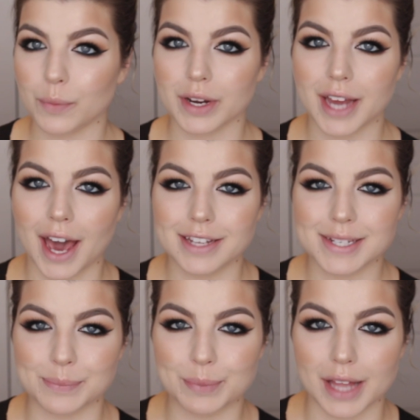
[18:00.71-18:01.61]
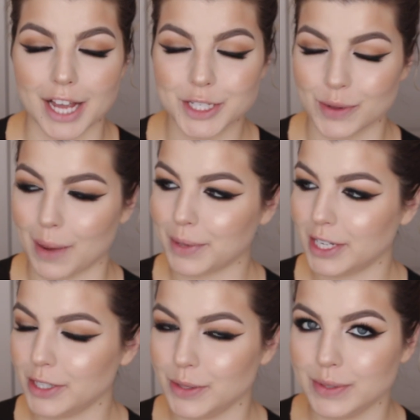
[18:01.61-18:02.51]
we're gonna add some blush. So I'm
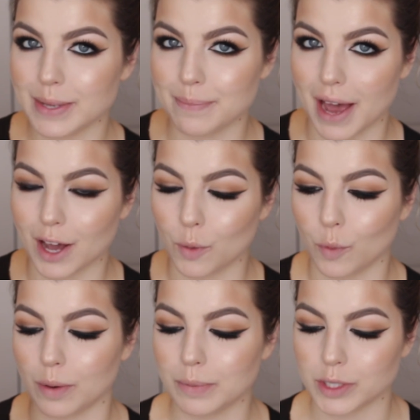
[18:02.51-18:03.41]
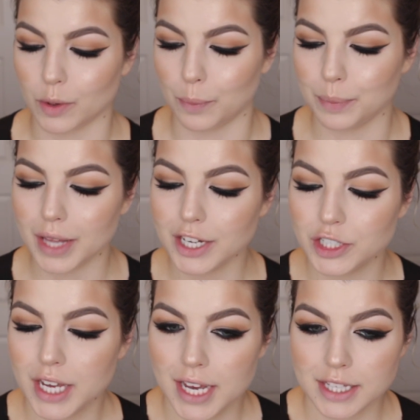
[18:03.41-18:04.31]
gonna use MAC Warm Soul Blush.
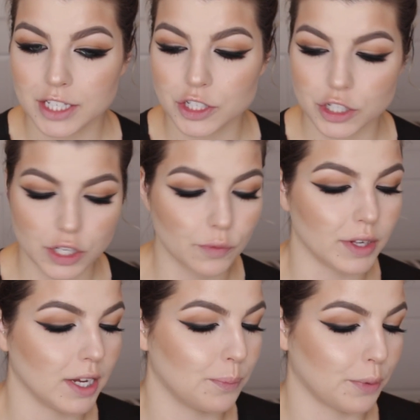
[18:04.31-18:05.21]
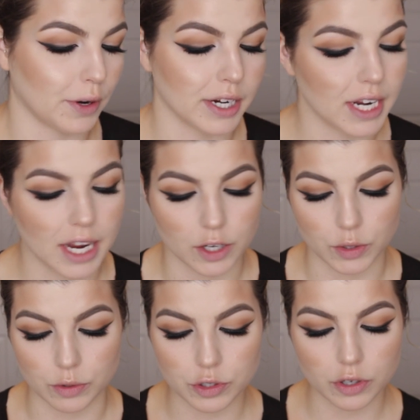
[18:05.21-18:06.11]
This is just a really pretty
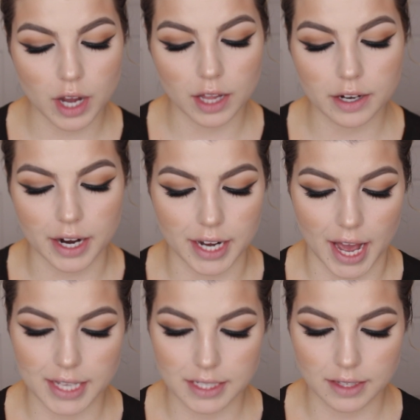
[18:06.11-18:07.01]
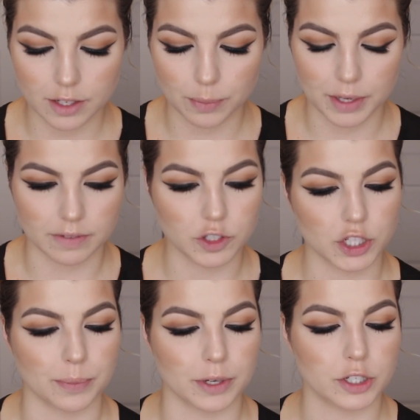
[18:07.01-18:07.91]
neutral color, and it has a little bit of
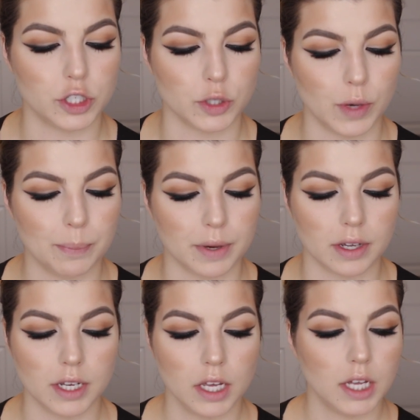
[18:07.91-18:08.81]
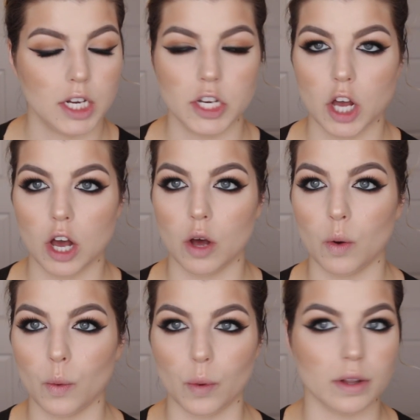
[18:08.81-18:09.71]
shimmer to it, but not a
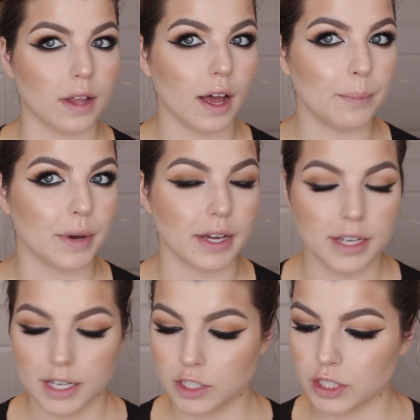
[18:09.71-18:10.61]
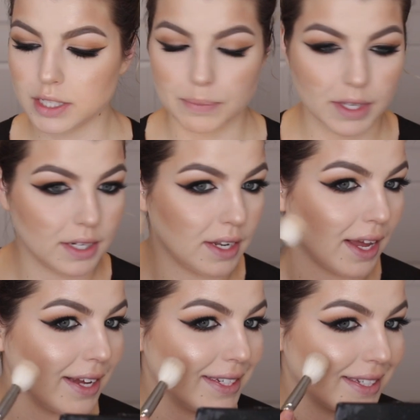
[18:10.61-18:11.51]
whole lot, but just something
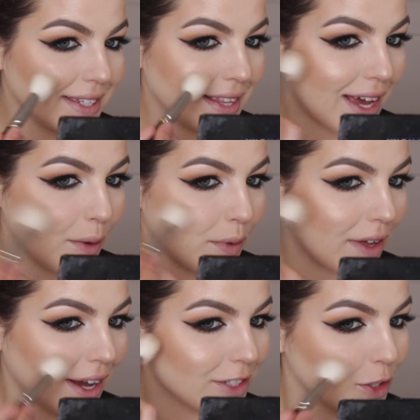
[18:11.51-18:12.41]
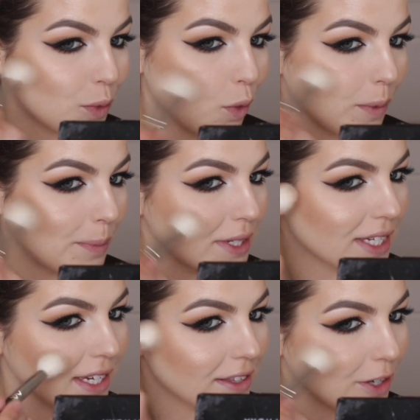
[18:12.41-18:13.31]
nice that will kind of just warm up the
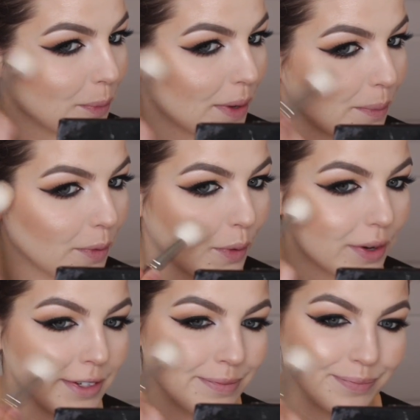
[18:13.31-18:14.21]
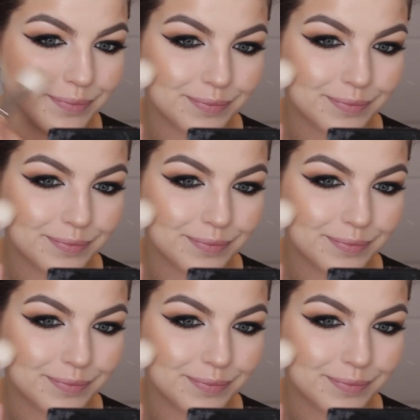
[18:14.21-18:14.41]
skin a little bit more.